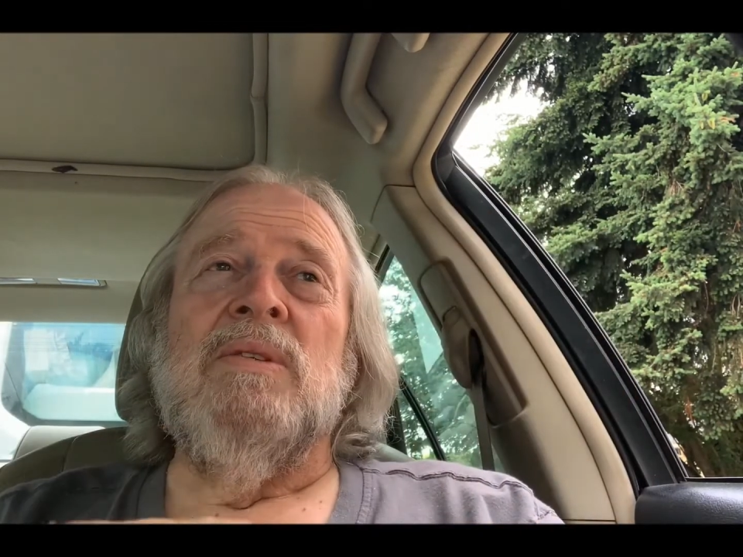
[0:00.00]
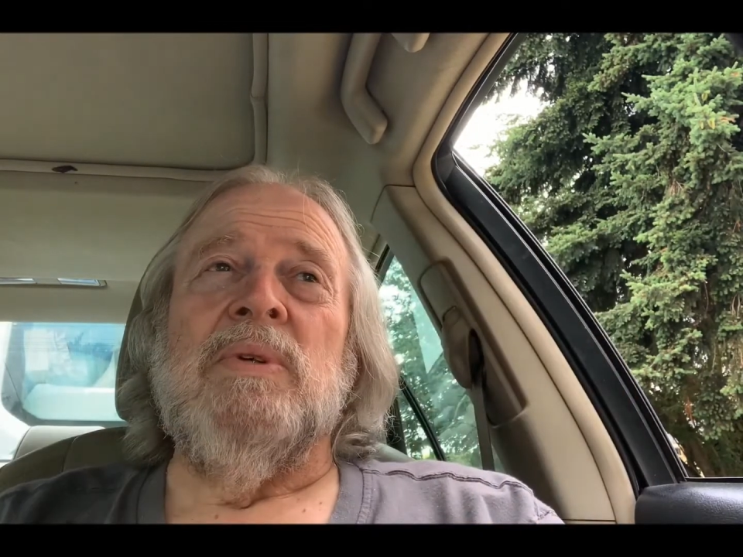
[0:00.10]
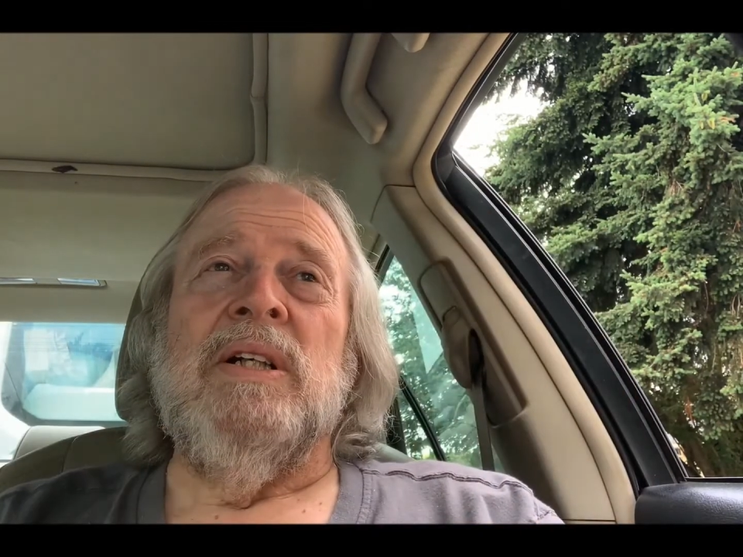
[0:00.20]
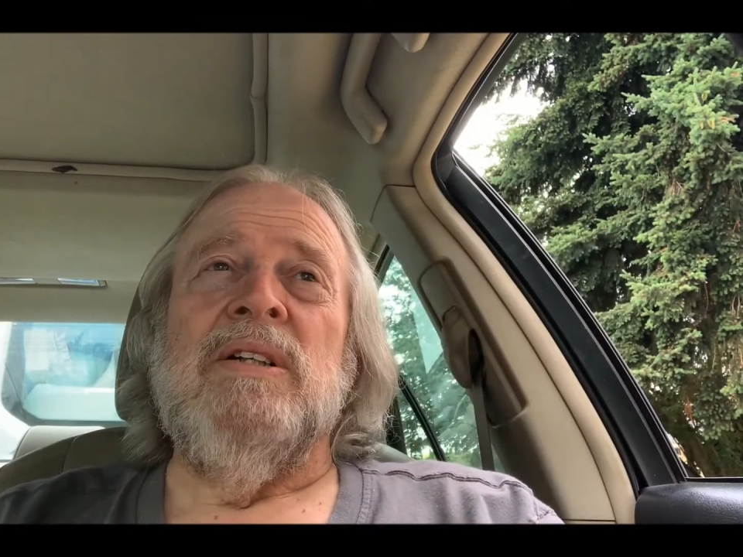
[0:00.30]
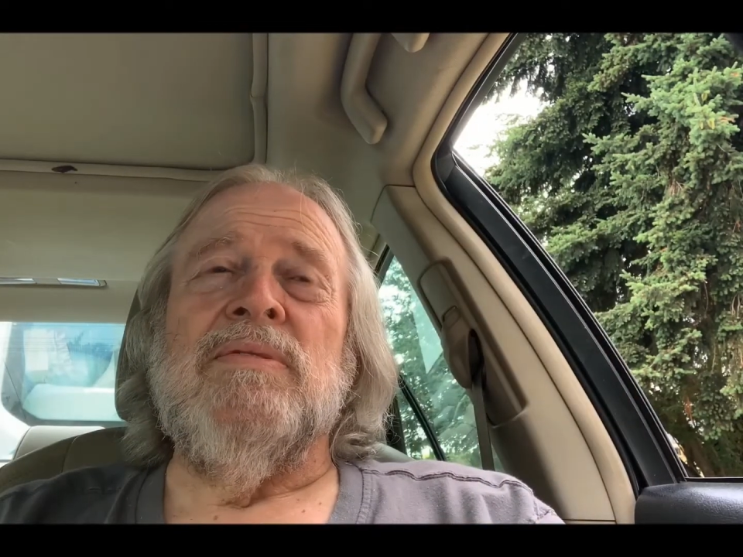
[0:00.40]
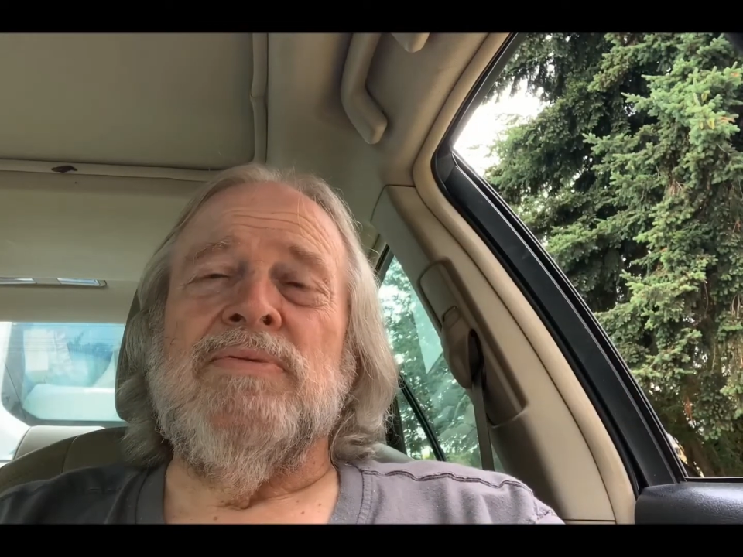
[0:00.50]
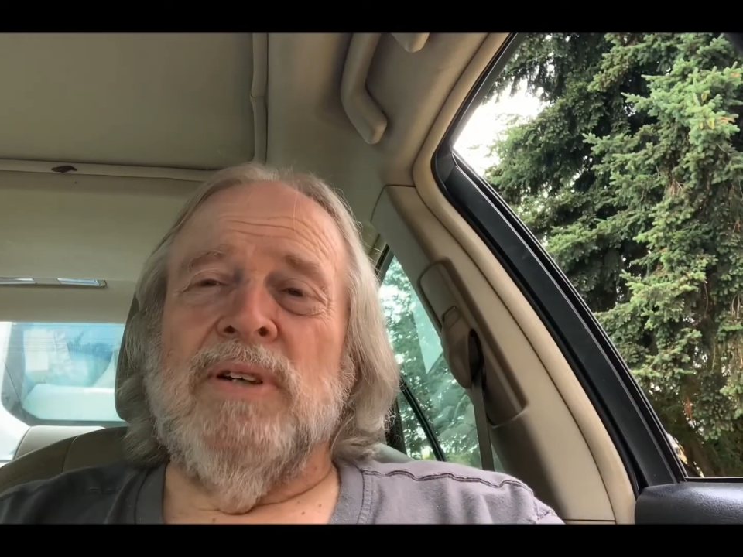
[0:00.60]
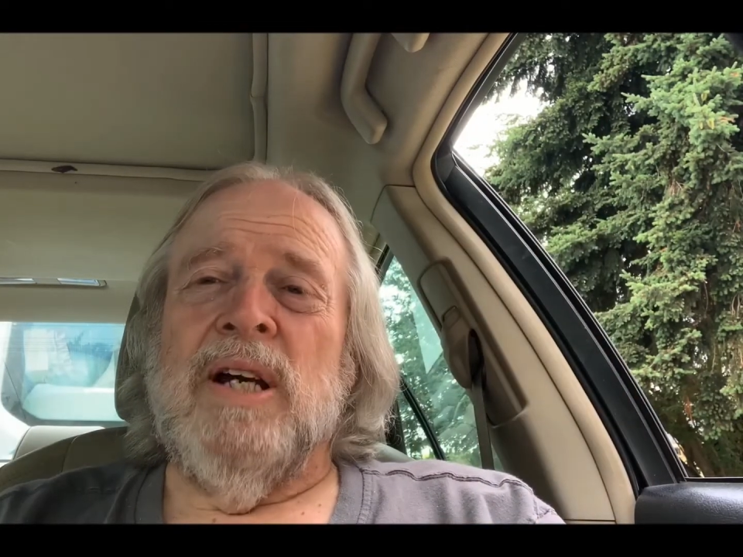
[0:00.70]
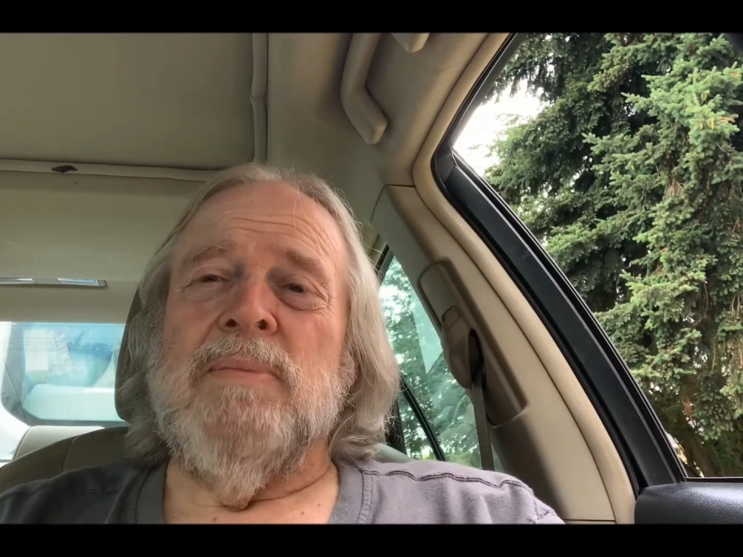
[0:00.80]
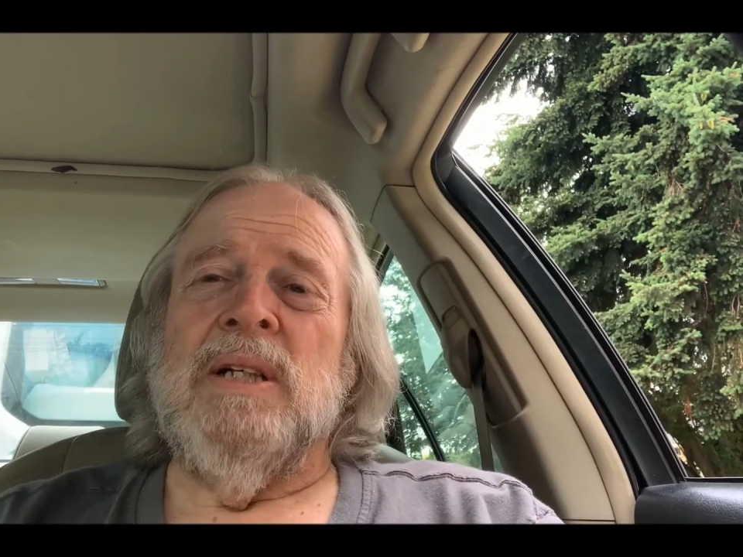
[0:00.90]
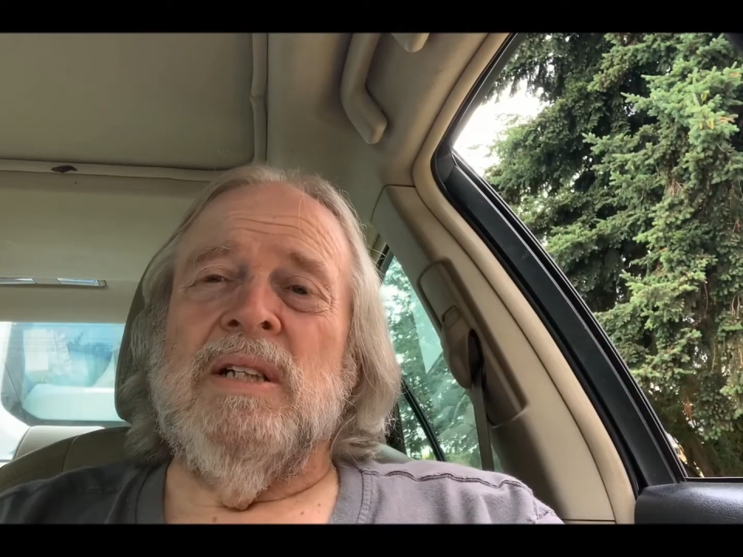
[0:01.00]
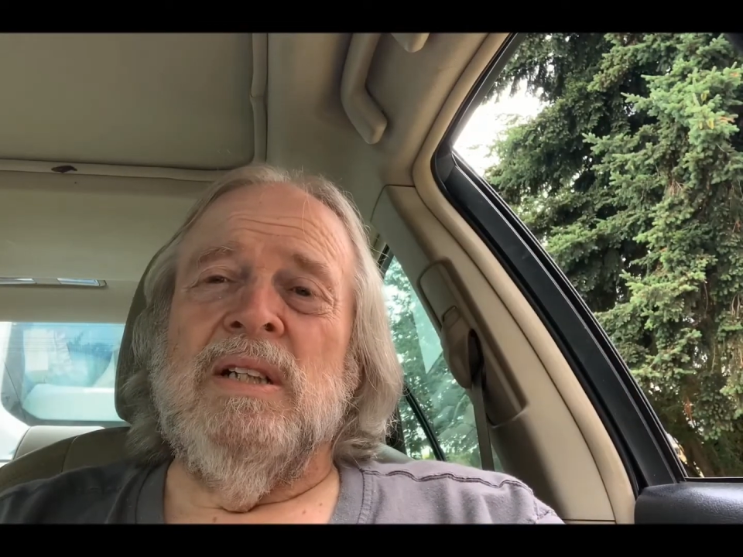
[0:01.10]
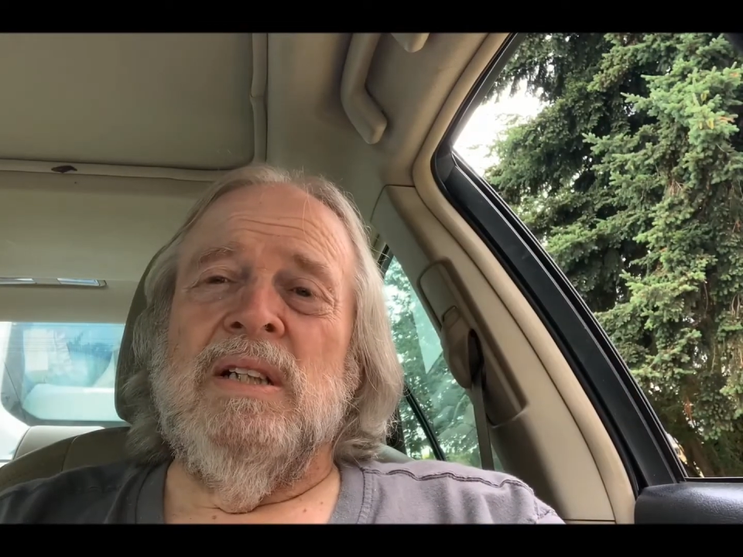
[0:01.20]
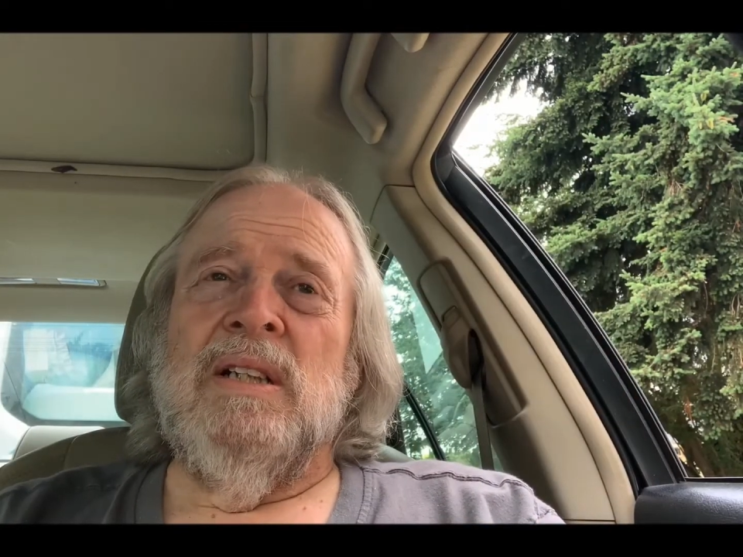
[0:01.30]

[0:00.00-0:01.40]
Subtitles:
we need to frame it